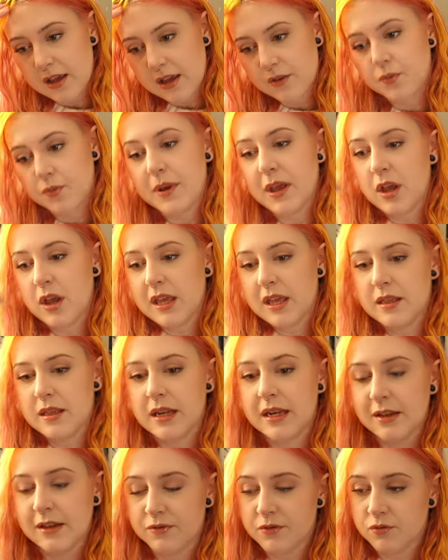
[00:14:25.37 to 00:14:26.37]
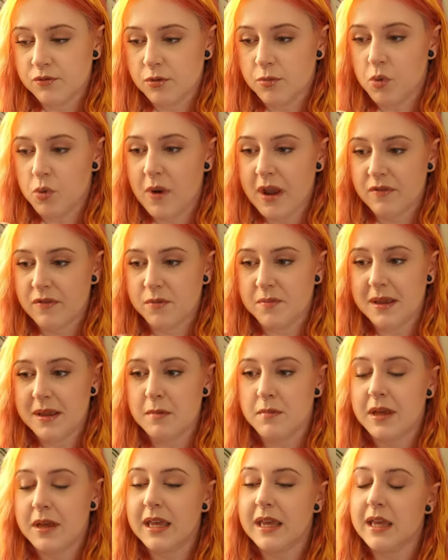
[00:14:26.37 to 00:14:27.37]
If we are in the living room away from
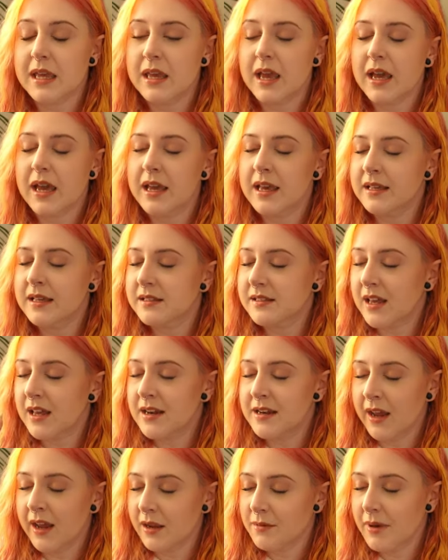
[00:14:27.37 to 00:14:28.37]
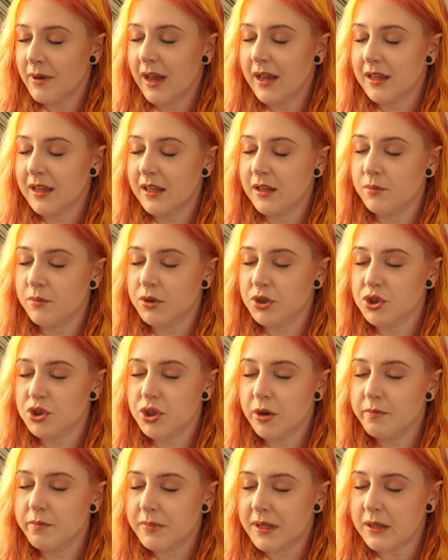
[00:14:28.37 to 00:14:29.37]
him, he is a nightmare. He will
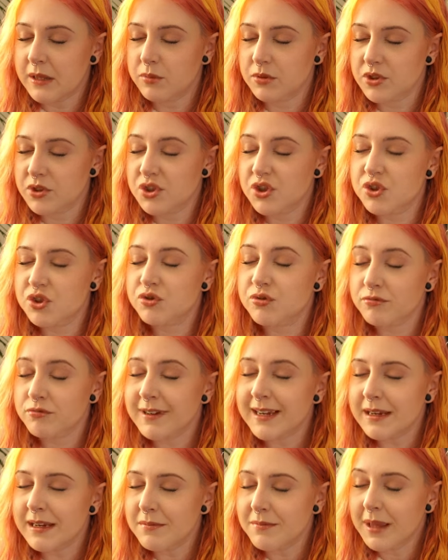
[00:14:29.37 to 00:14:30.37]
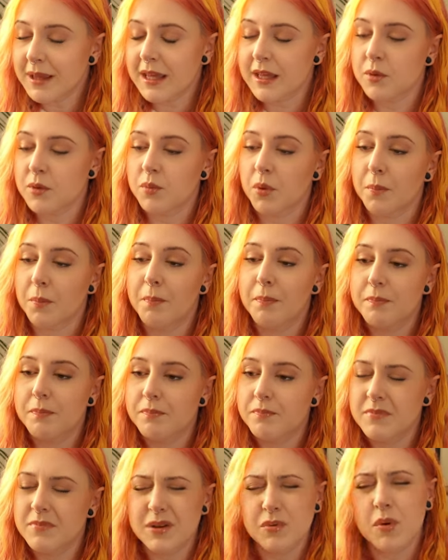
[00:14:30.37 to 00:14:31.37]
jump, he will scream, he
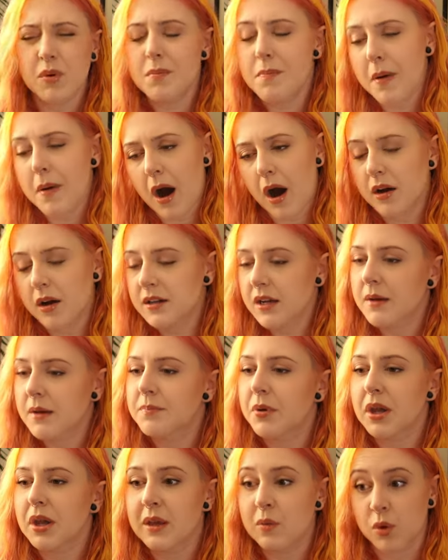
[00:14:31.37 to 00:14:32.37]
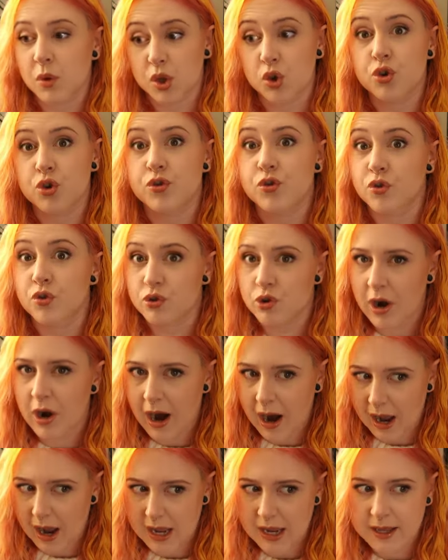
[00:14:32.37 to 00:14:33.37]
won't bark, but he will
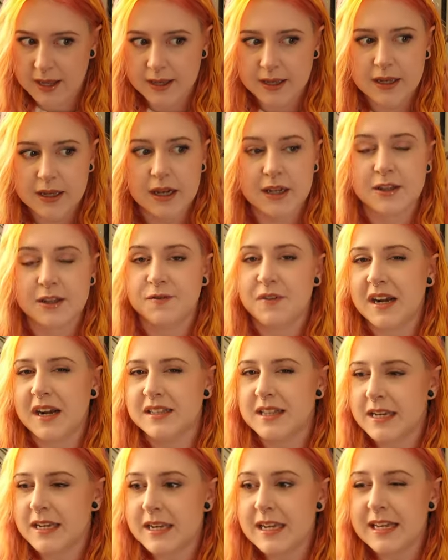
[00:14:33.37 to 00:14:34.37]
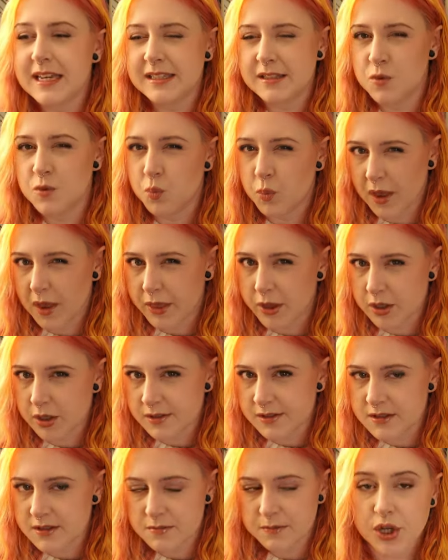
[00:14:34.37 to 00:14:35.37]
cry at the fact that he isn't with
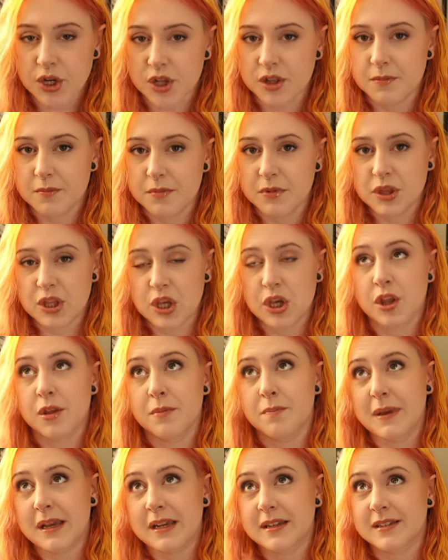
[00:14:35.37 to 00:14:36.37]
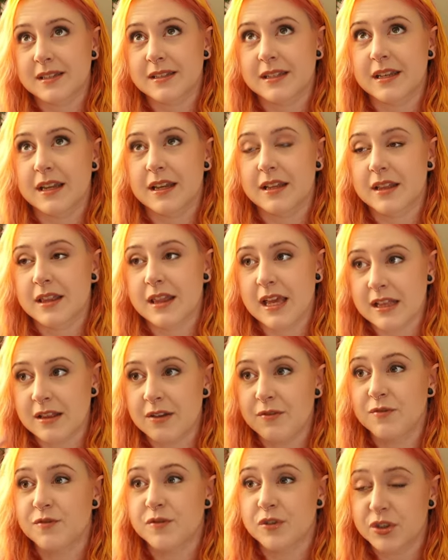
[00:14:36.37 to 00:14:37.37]
us. The other biggest thing
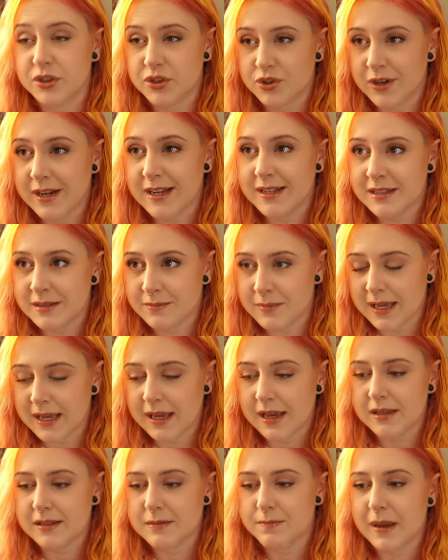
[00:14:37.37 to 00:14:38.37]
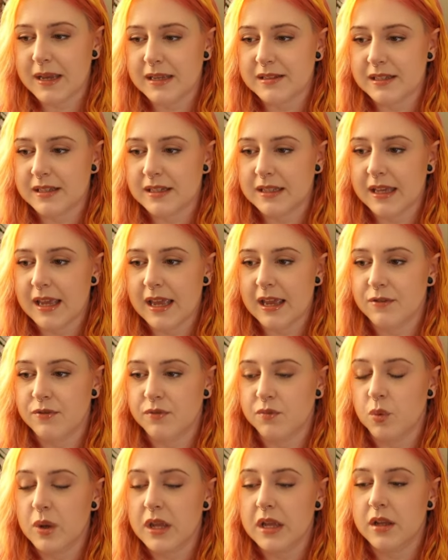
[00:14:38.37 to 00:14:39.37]
that frustrates me is basically
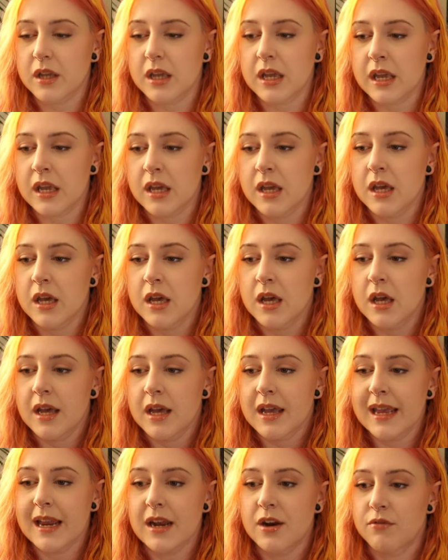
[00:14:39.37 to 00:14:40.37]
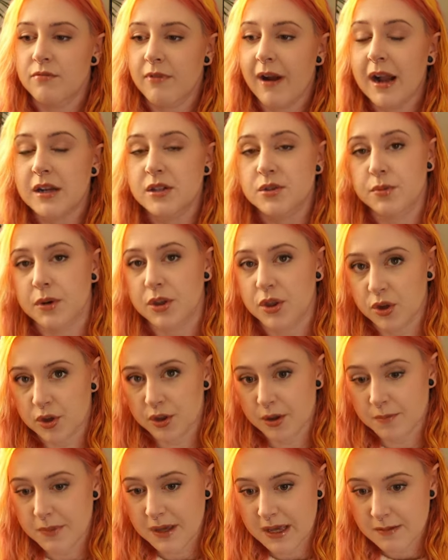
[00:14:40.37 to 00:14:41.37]
if we interact with
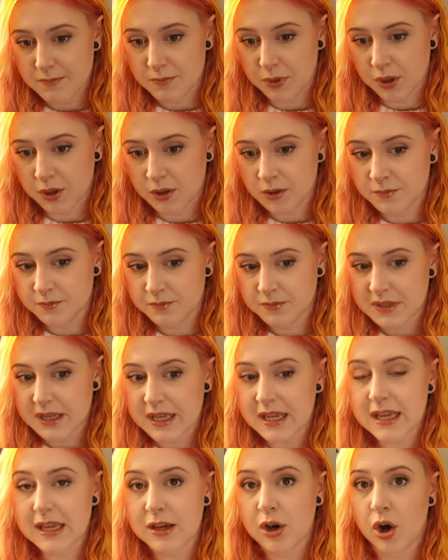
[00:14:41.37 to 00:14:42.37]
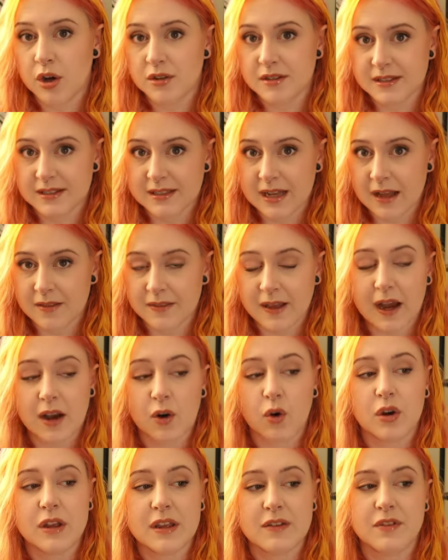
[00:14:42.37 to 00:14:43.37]
other people, he can't stand that.
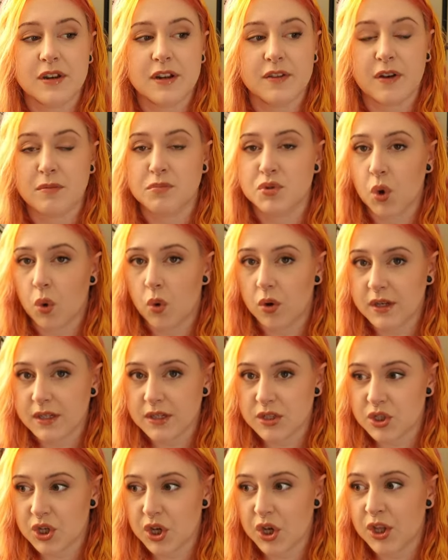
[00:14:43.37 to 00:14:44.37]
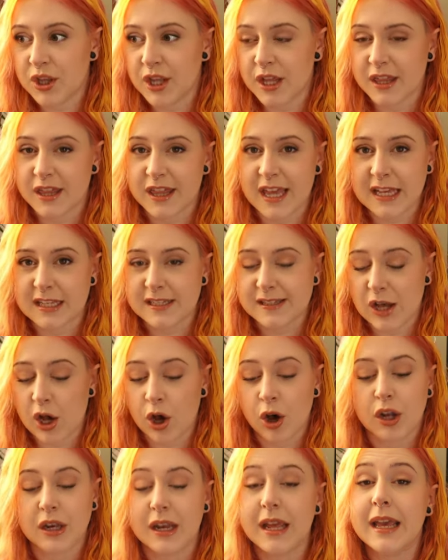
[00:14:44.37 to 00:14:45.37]
Or even if I'm talking to other things that
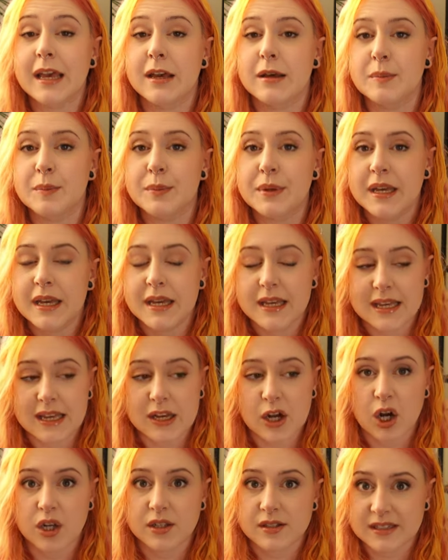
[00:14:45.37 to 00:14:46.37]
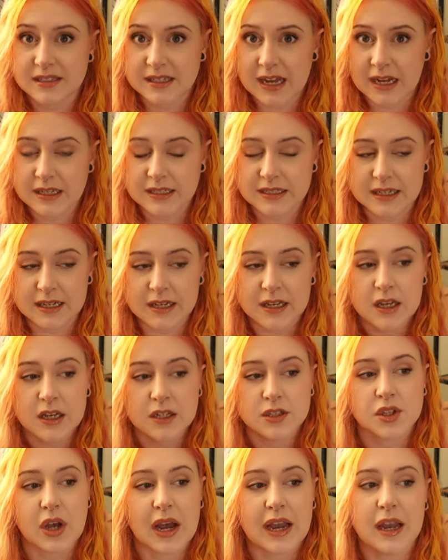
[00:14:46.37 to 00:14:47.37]
aren't him, he can't stand it.
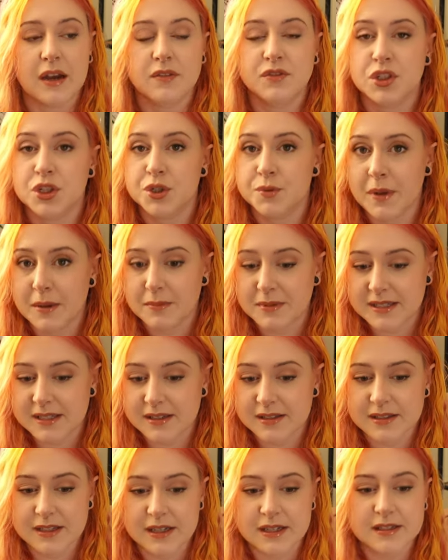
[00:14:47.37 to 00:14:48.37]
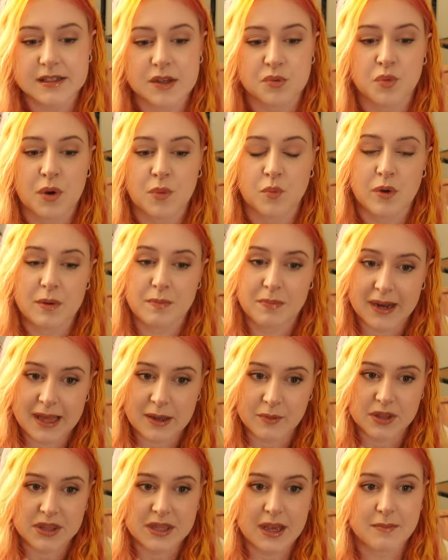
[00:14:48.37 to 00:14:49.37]
So I have two baby sisters, and when we play
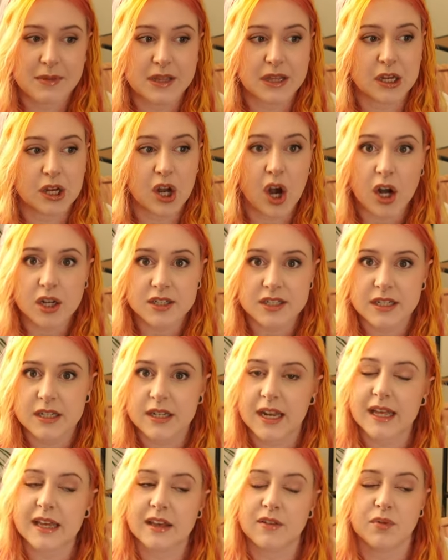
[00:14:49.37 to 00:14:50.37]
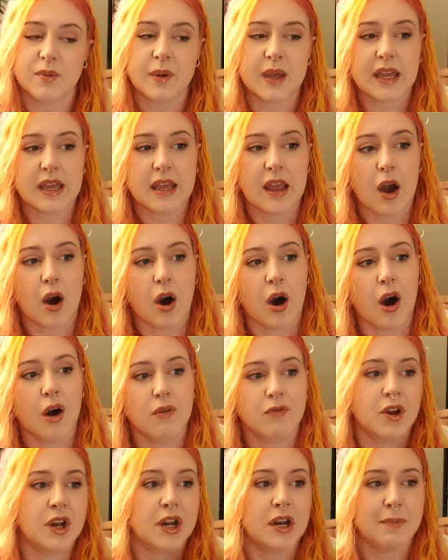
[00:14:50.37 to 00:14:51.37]
with them in the garden, like if we are
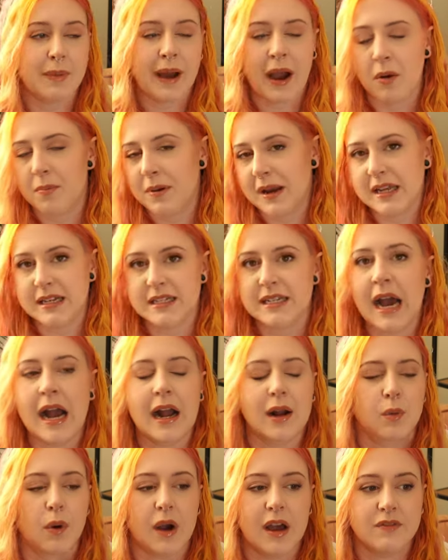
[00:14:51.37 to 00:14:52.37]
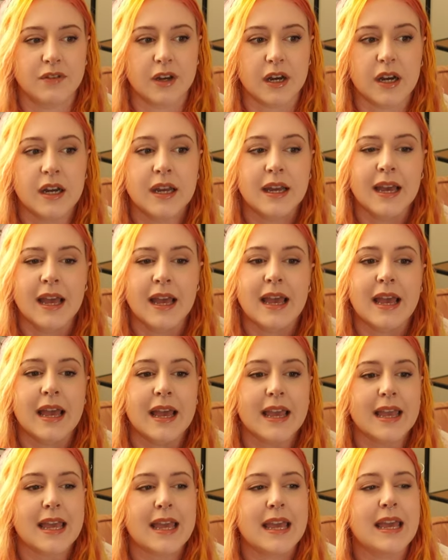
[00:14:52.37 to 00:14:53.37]
running about playing tag, whatever,
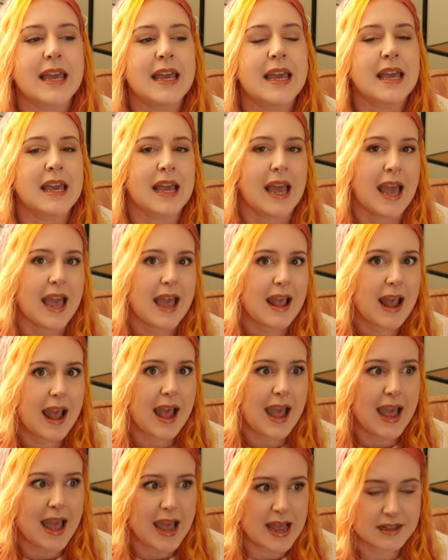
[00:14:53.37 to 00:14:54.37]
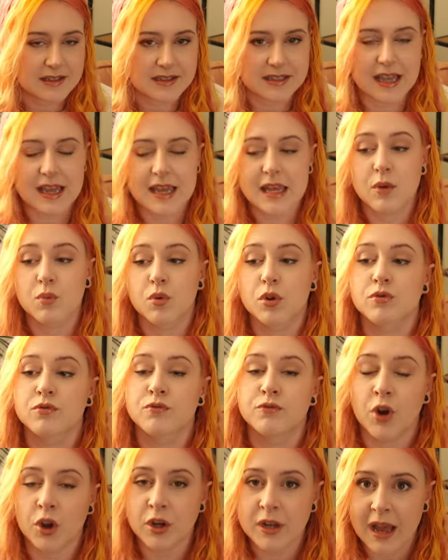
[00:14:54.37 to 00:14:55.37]
he hates it. He will
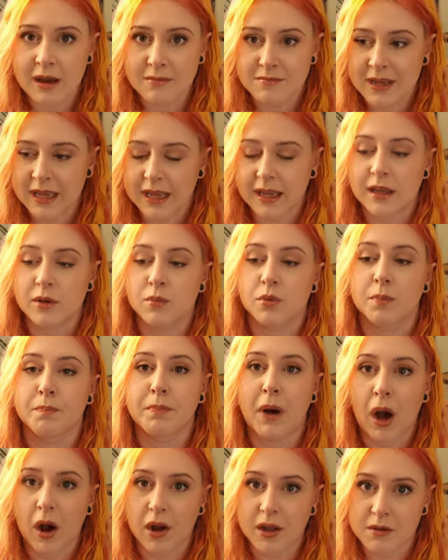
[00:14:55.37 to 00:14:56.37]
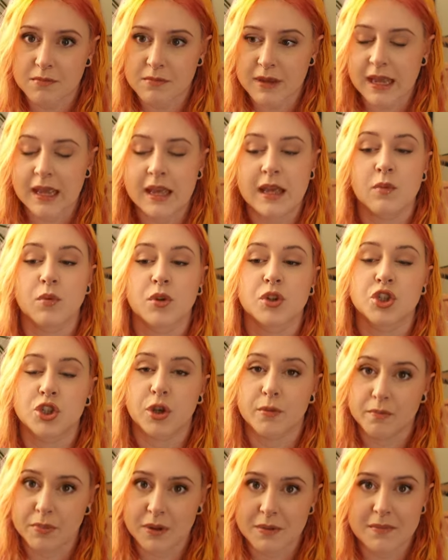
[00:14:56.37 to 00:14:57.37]
run at me, he will bark at me, he will
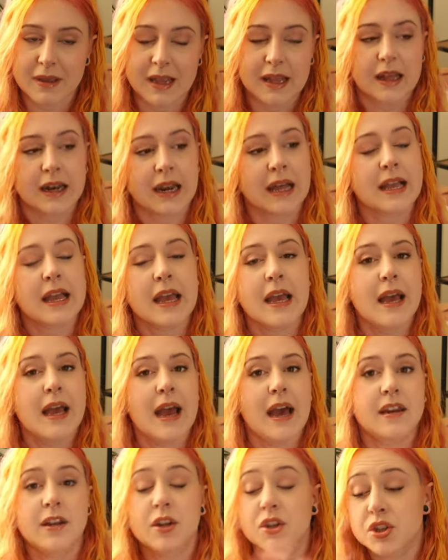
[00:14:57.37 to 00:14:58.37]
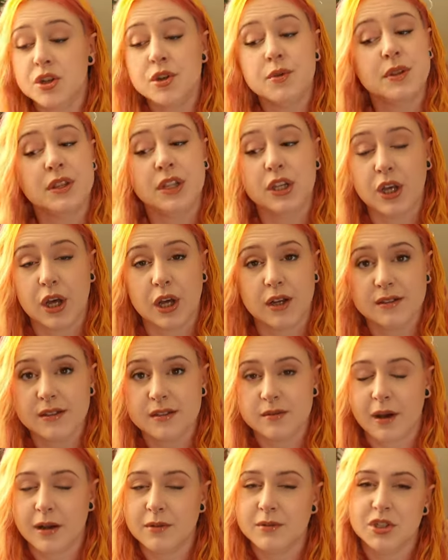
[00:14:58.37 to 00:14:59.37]
jump at me, like, and he'll do it with the girls as
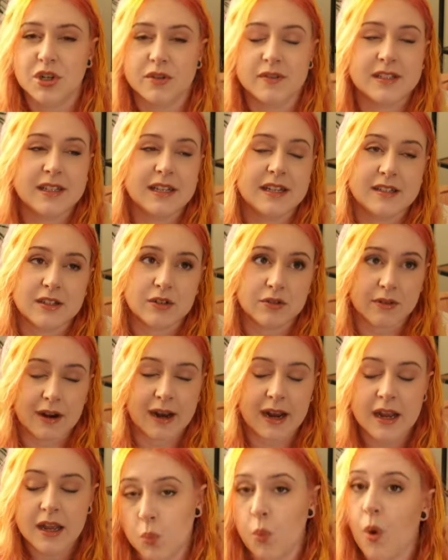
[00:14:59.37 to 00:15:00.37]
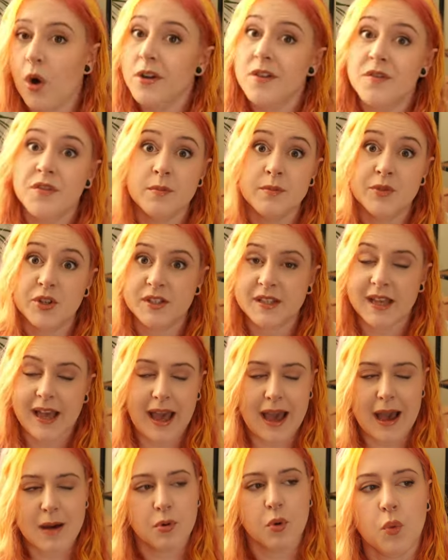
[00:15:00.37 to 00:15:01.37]
well, which obviously isn't great. One of them doesn't
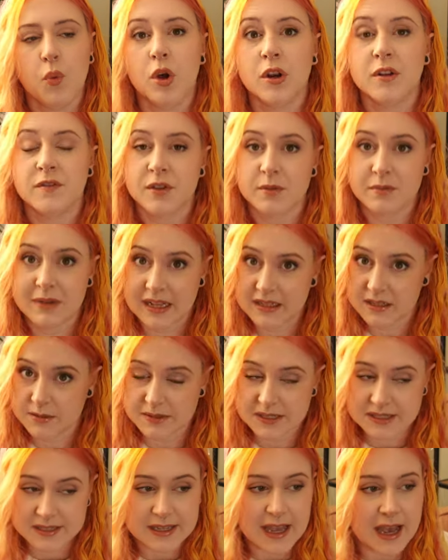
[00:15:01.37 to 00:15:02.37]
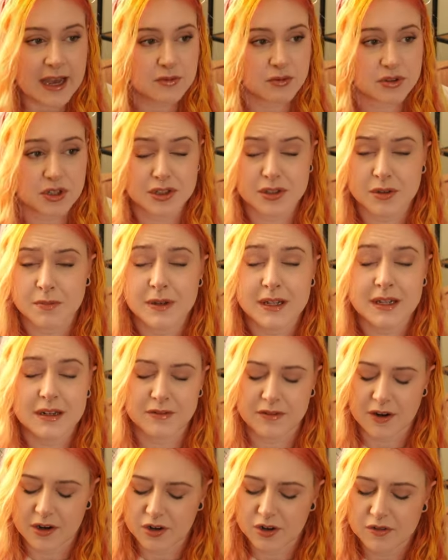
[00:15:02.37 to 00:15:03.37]
care, one of them gets a bit scared, which is completely
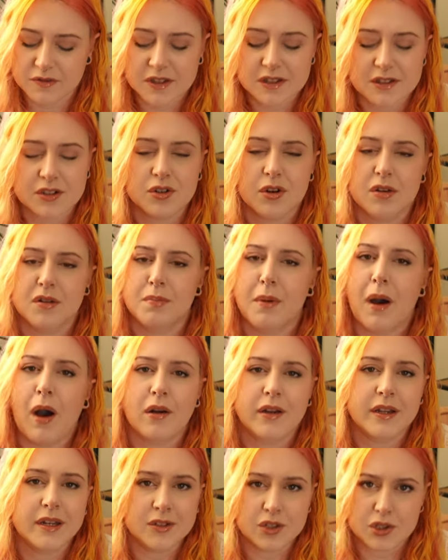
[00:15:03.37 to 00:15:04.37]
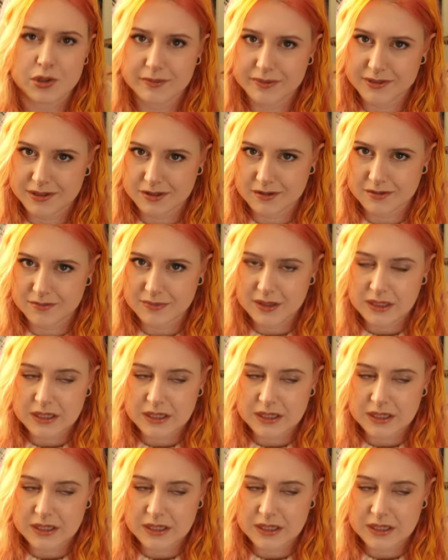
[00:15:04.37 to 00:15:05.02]
fair enough. There's a dog barking and jumping at them.